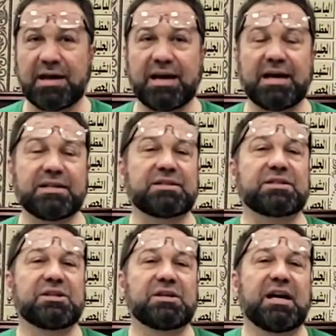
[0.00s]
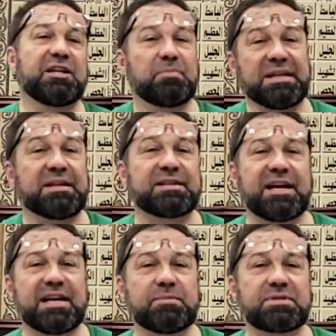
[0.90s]
And many
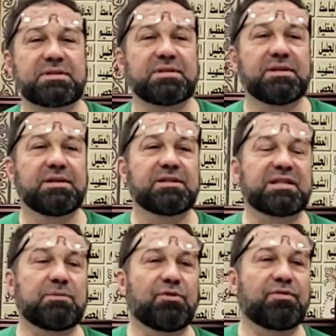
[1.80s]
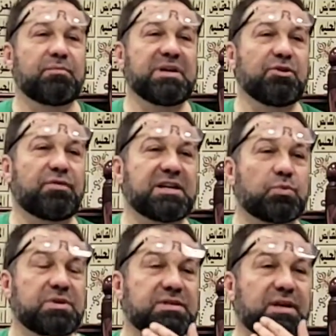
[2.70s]
times, many of us,
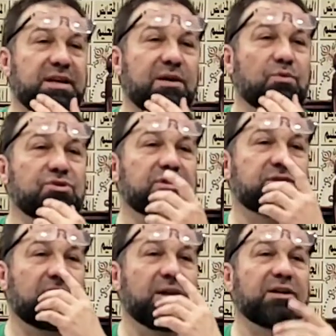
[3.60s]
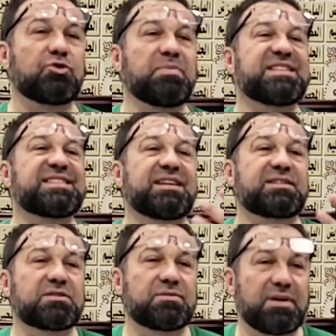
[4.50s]
we say, I want just Allah to be
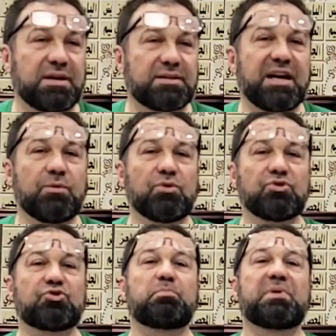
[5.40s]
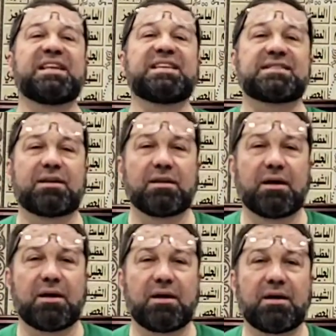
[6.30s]
satisfied. I want to please
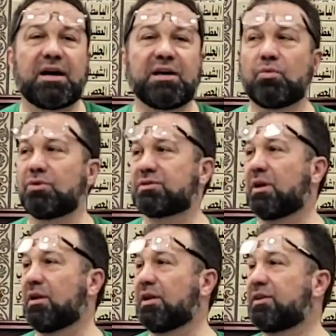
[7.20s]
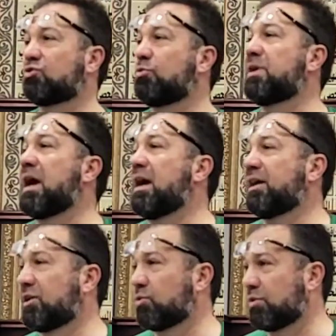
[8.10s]
Allah. I want Allah not to be
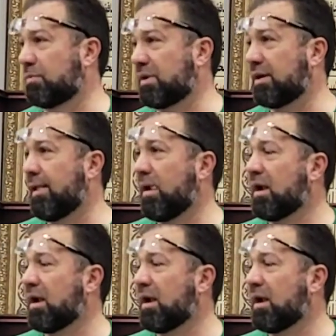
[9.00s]
angry with me.